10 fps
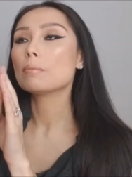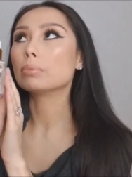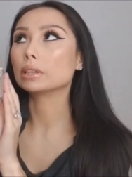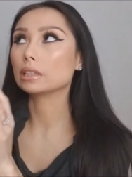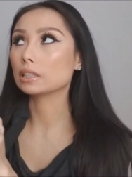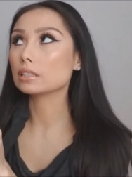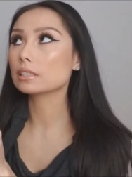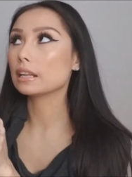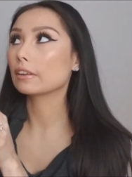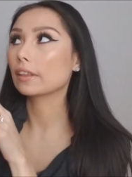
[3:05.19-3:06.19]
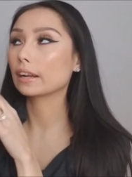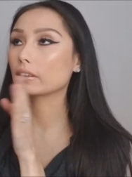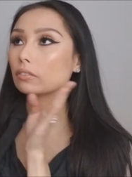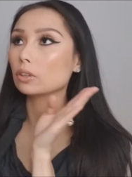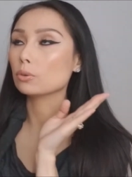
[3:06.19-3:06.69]
but this, now that I
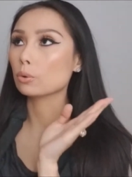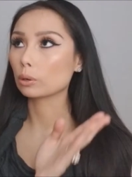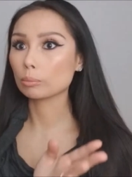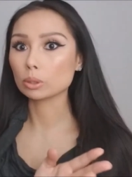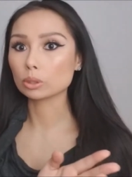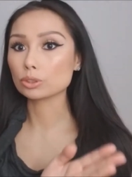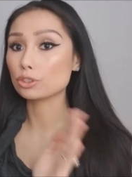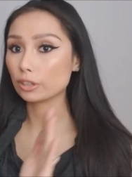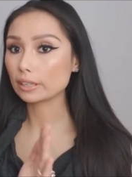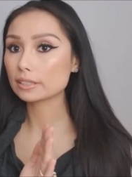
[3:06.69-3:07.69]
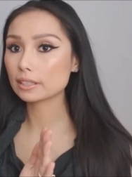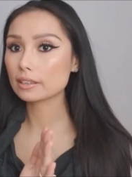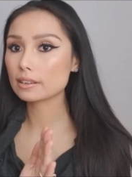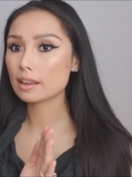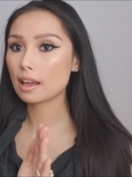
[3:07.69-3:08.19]
have normal to dry
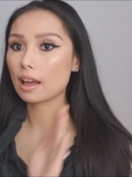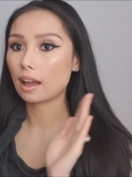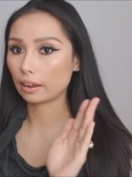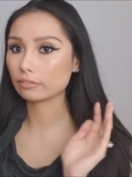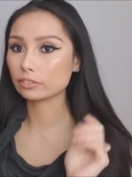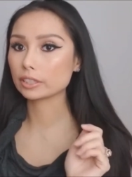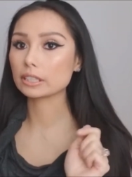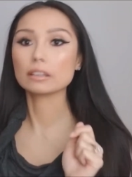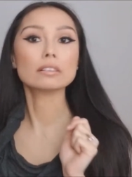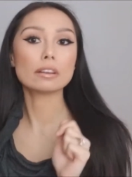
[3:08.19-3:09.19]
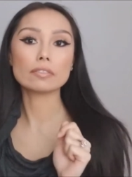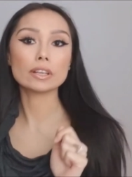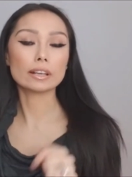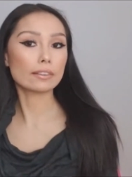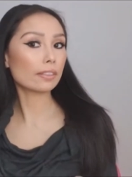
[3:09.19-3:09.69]
skin, I freaking love it,
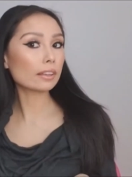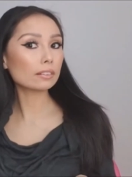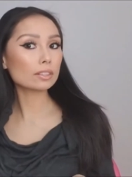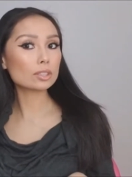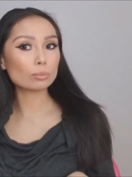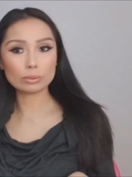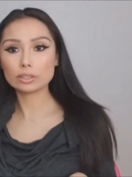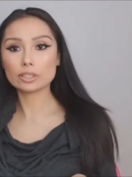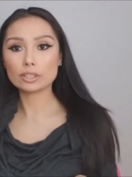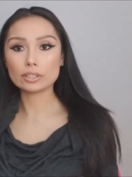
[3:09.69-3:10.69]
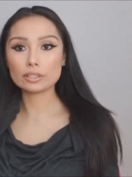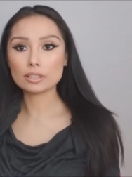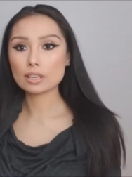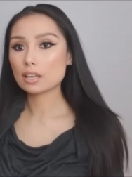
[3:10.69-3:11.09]
and I think it looks really good.